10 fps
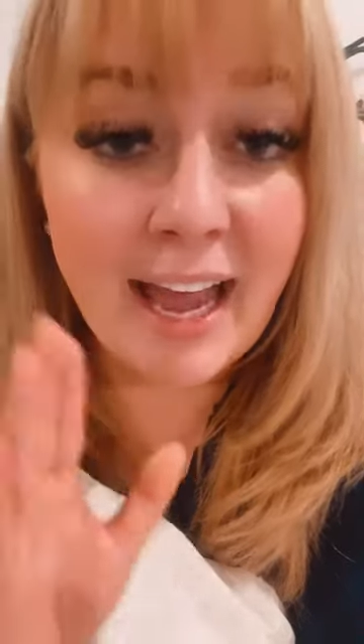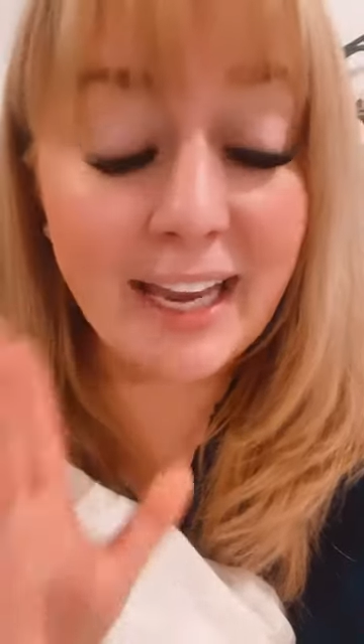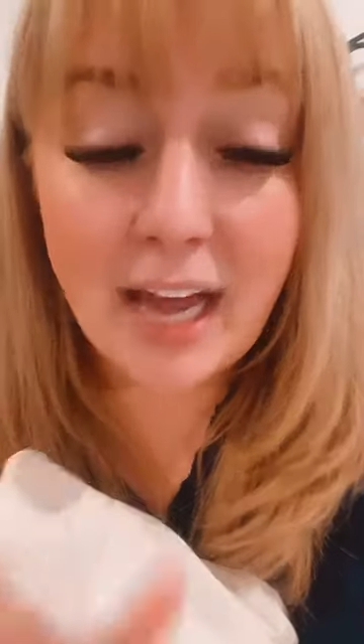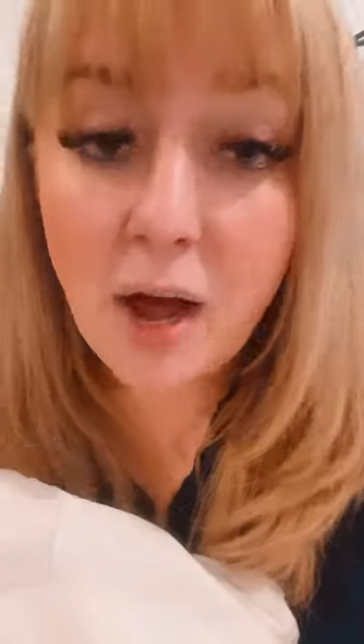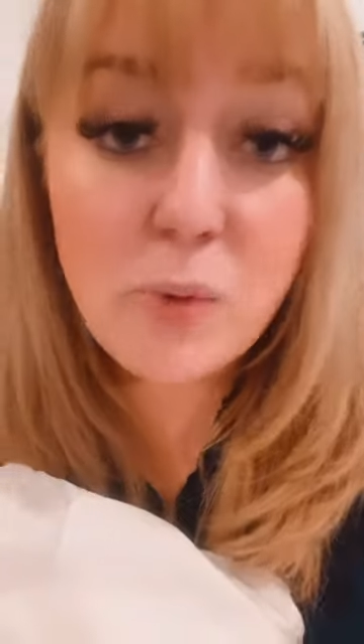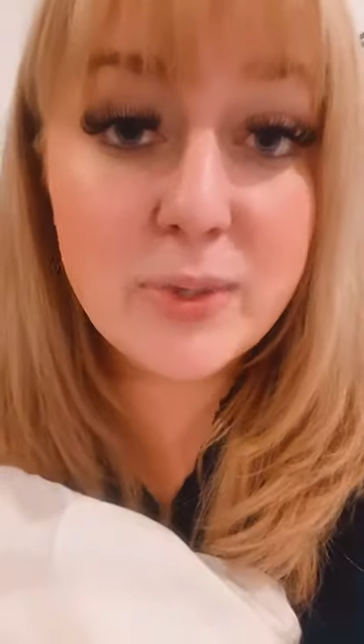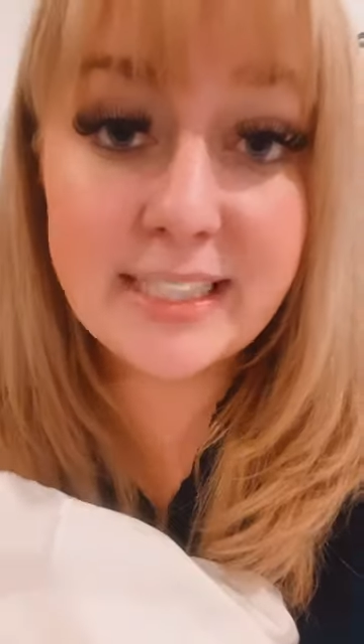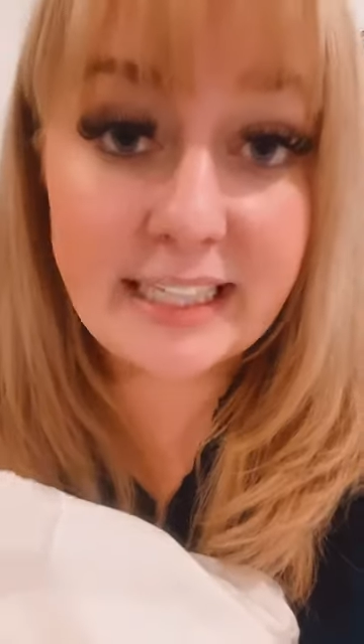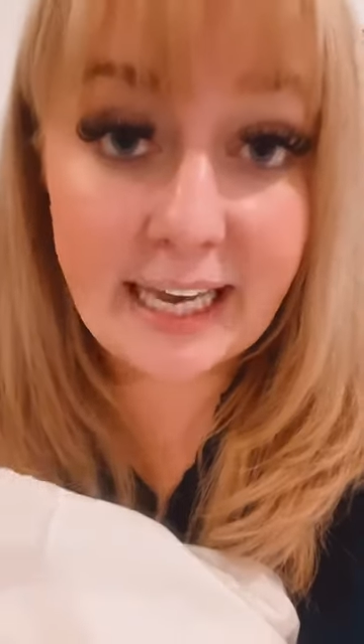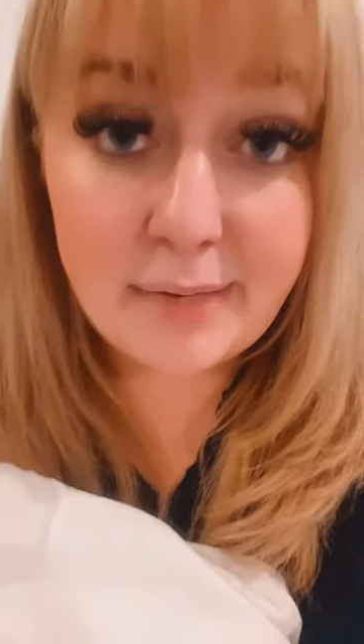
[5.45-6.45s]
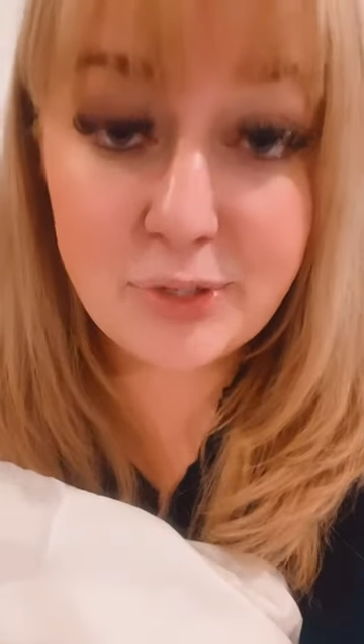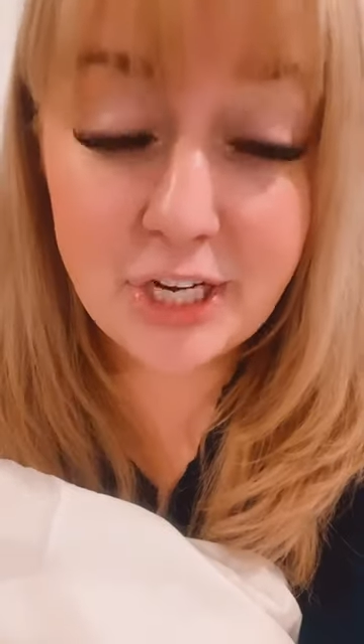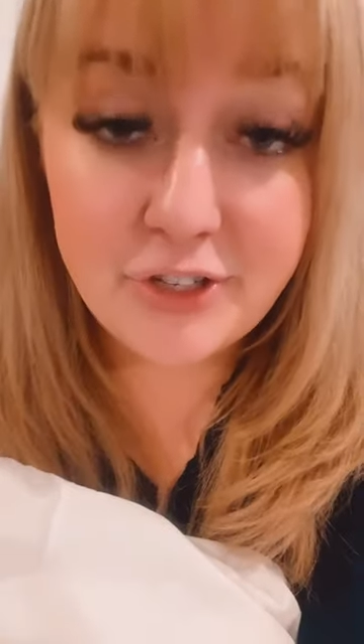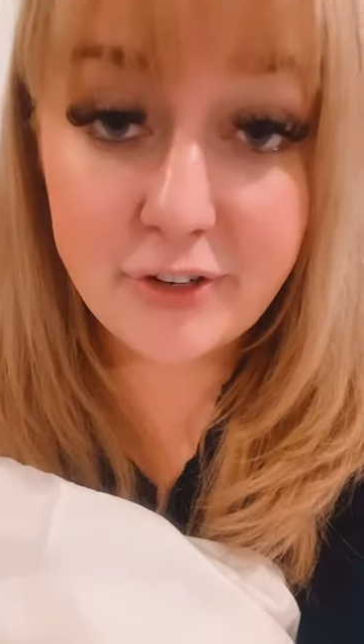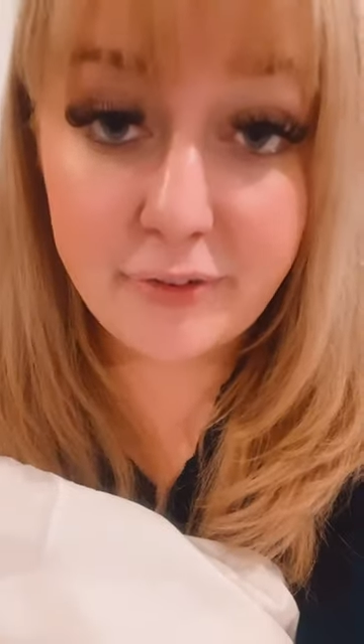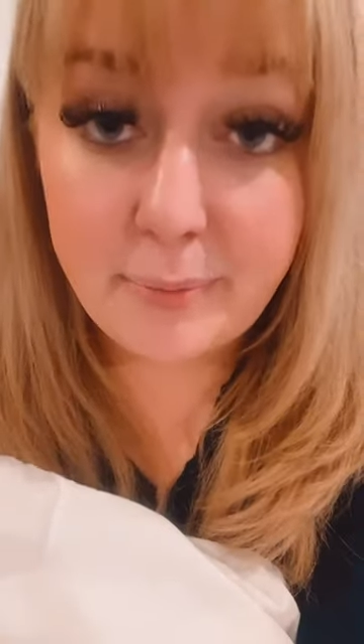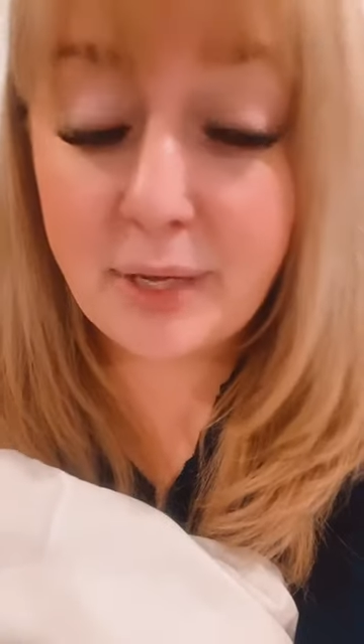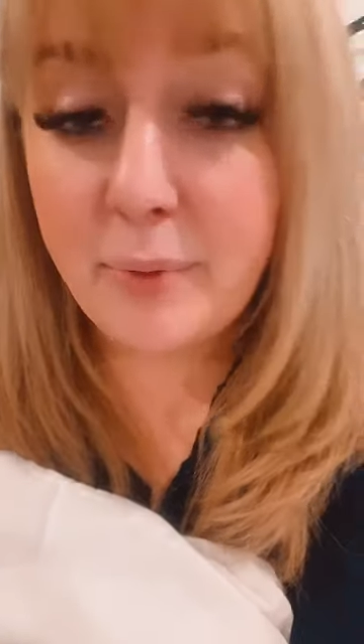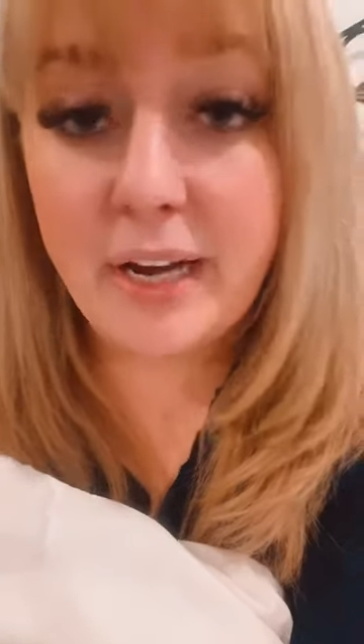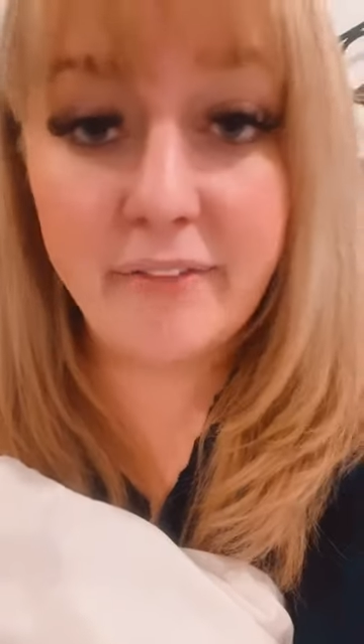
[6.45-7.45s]
and how it was a game changer for
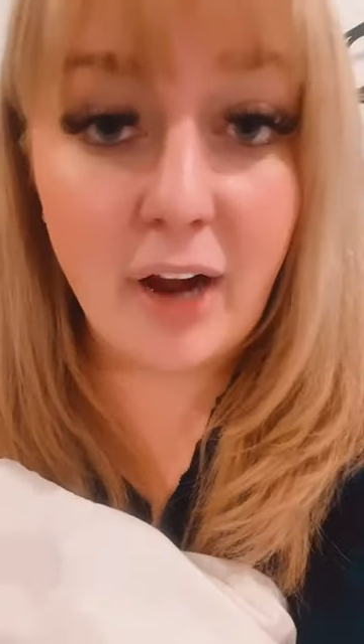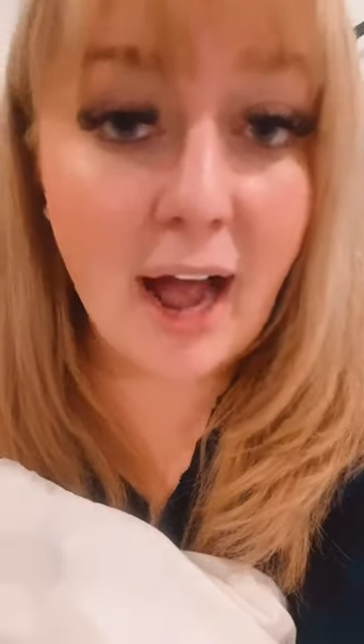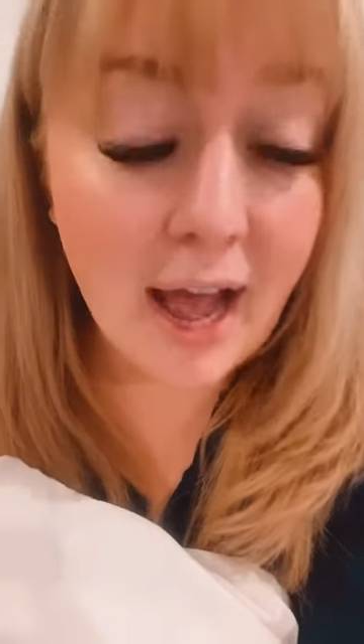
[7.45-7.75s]
me whenever